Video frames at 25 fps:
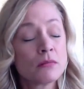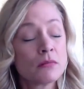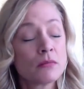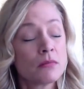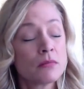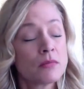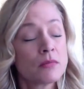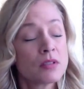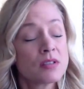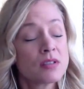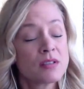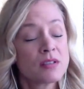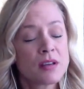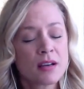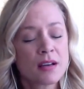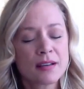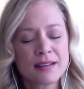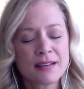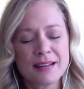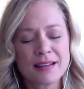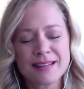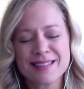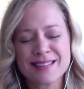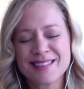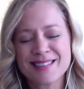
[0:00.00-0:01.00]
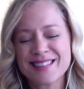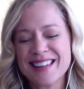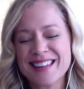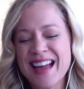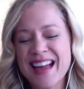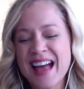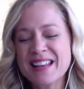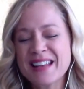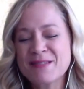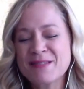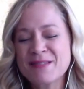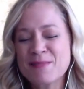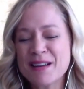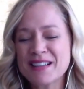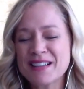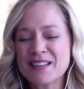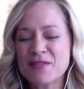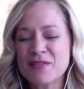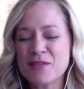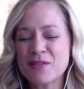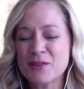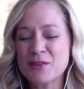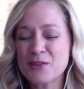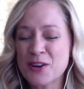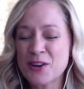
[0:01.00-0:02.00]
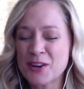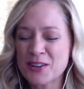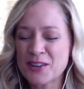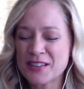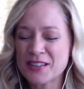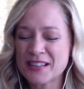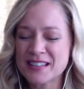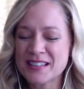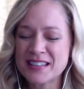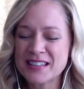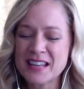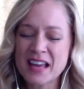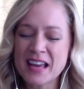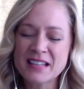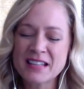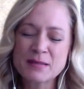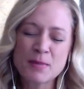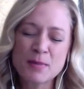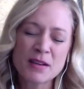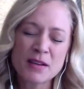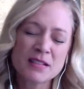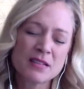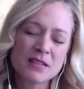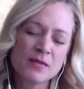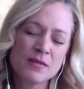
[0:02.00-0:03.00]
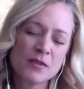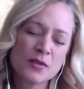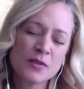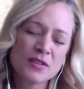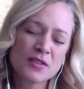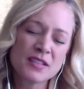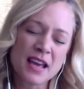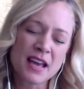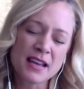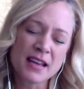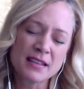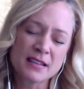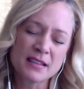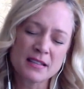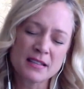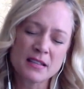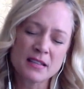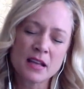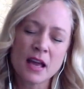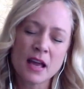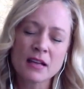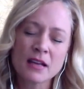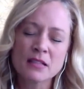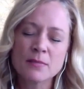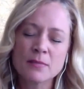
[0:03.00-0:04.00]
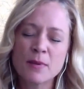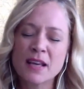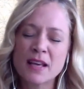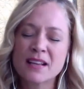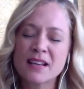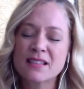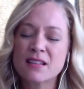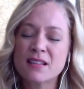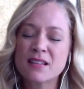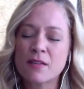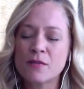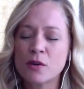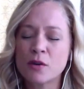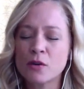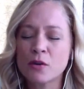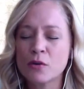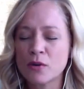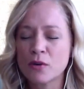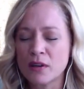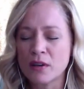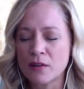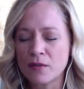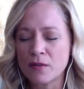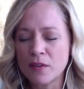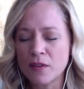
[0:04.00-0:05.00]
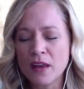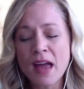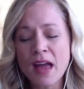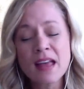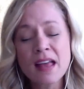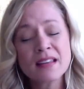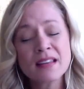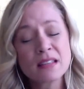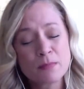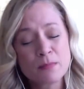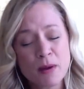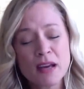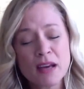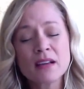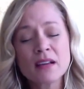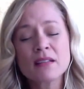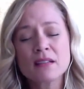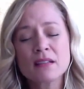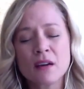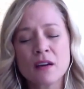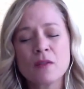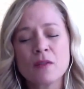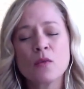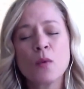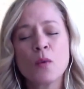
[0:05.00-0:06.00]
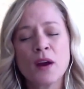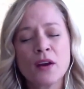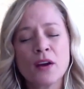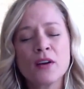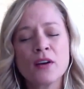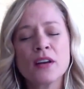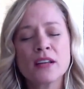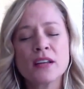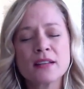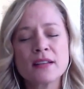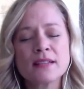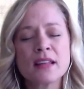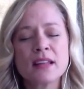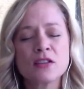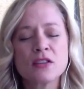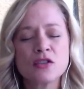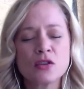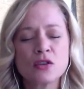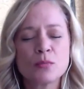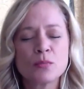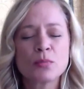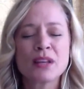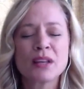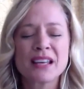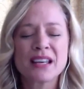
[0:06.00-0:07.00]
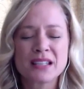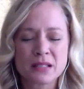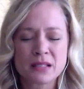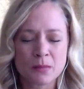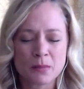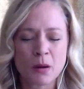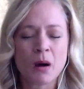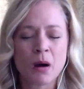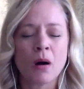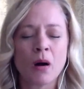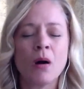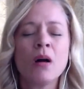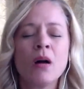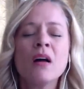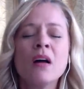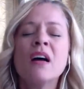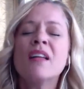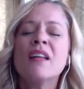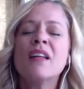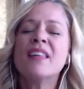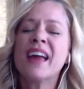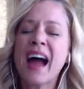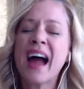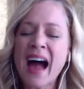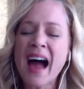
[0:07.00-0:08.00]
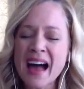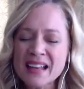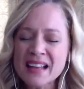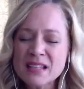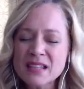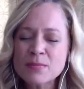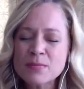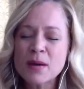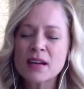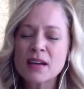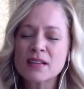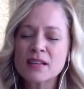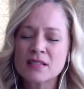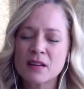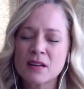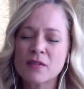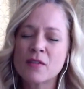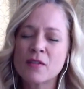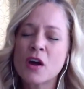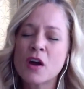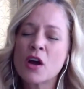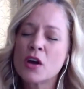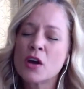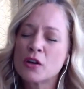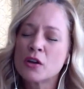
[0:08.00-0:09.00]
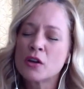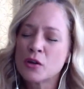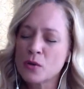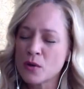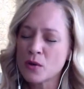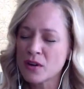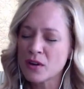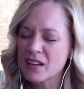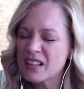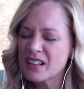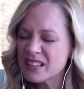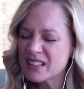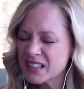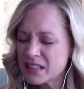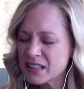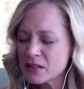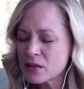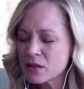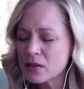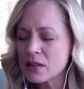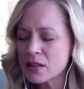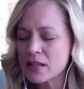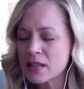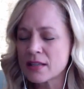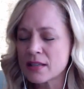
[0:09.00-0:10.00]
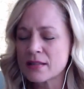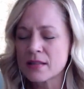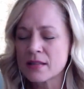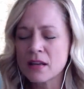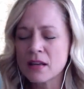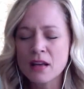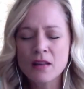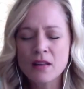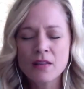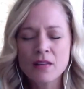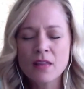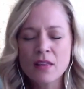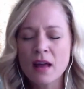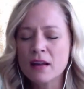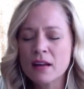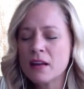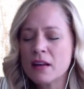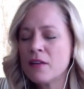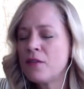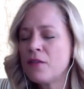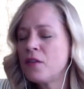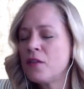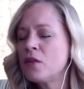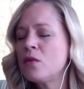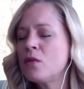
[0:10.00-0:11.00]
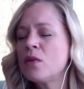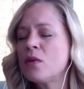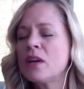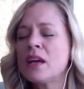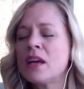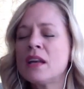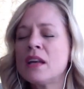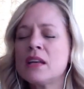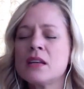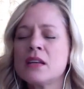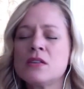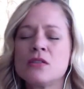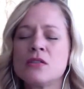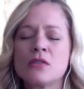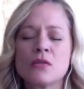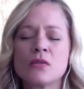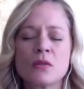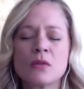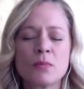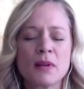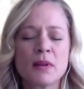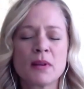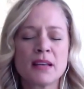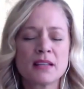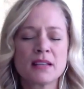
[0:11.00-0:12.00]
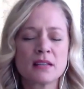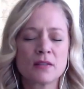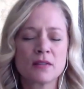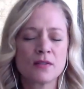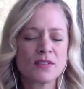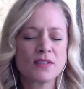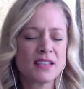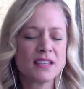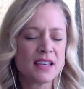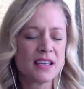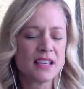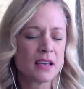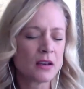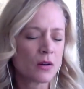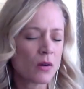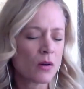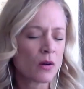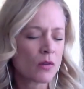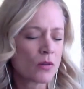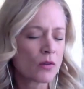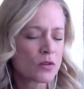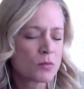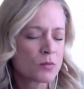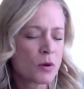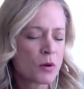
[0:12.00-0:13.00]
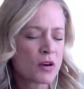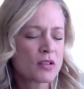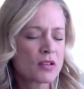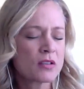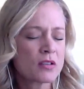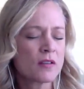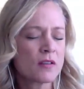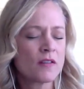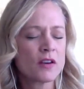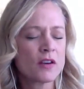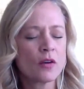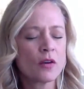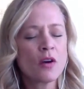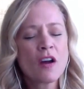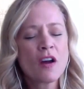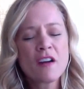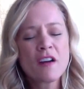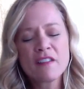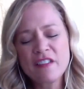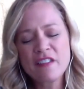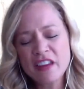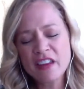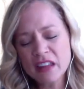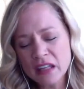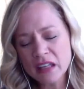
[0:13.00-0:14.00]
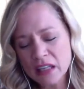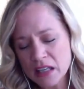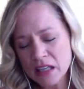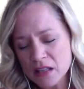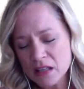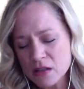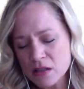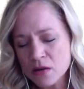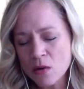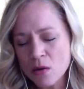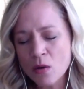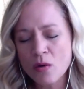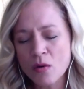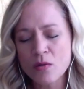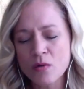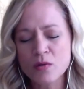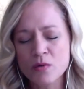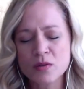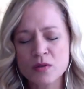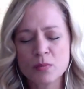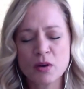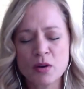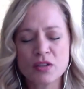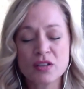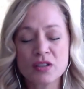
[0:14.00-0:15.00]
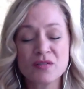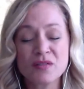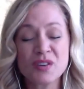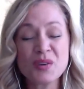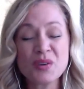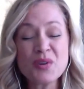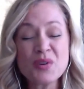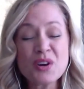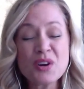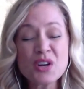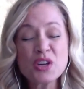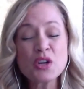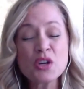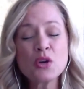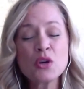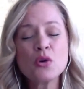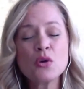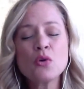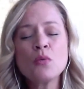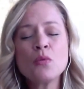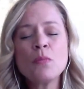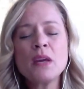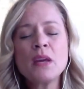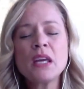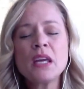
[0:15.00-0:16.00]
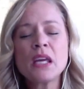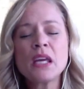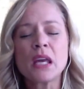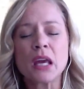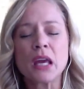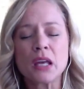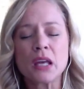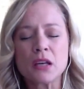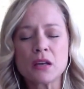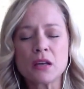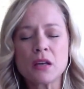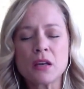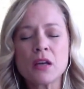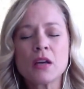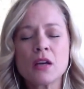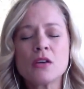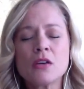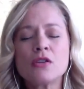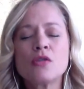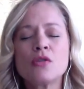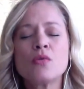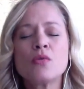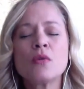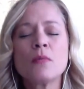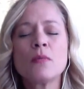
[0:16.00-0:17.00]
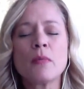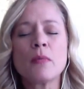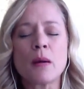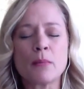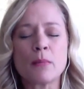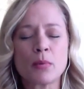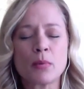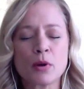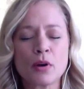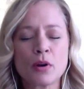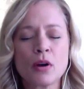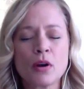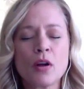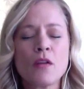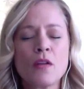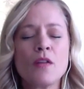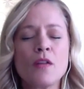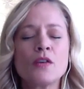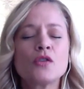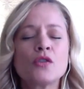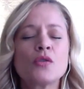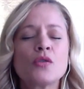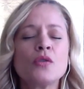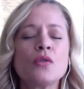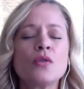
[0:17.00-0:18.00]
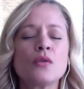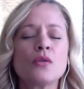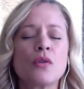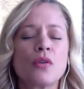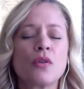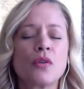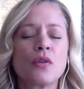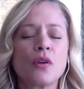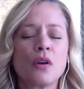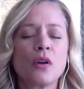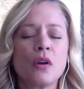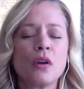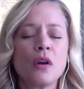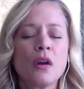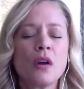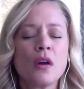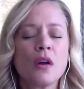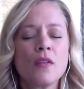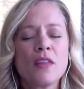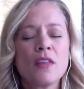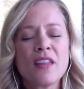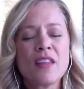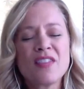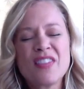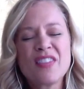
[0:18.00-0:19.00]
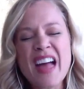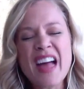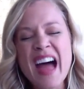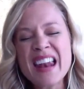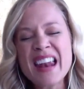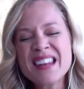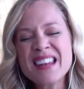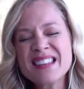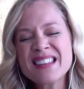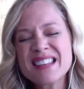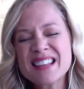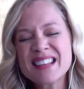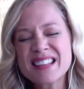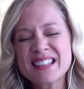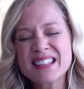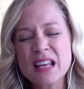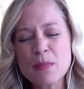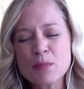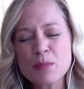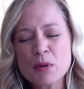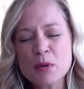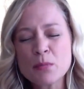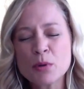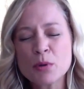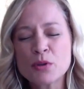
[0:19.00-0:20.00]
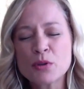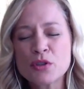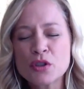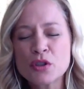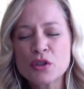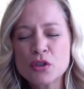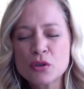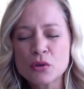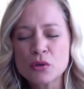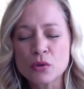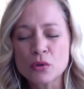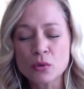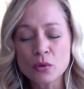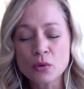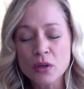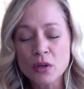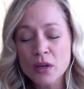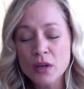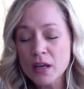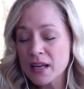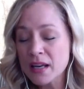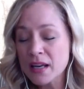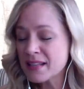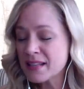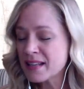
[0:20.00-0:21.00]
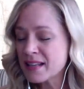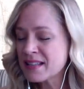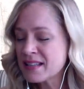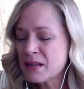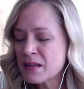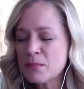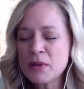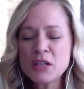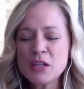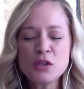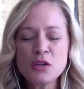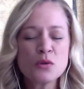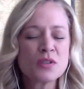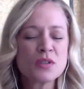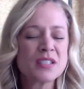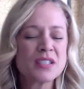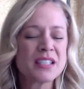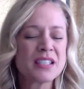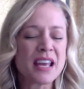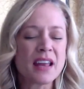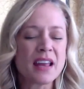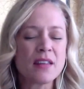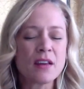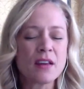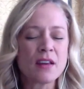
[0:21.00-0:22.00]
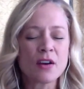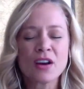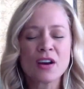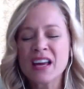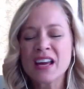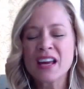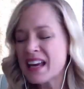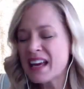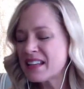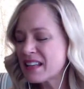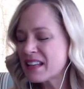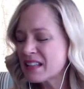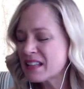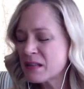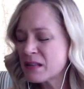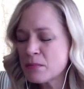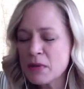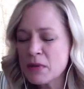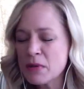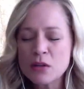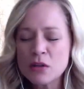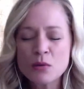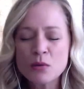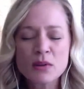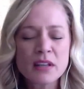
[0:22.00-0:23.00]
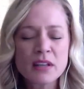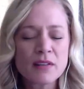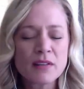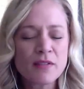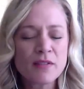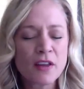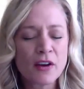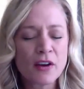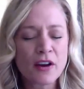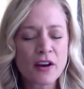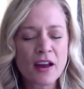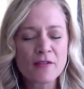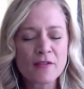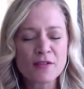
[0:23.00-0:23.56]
stuckness, the aspects of your darkness, the aspects of your sadness, the aspects of your grief, the aspects of where it is that you play small, the aspects of your littleness, that if you get into a place of seeing all those parts of you, feeling into all those parts of you, you begin to remember the truth. That is acceptable too. It doesn't mean you stay there. It doesn't mean you live there every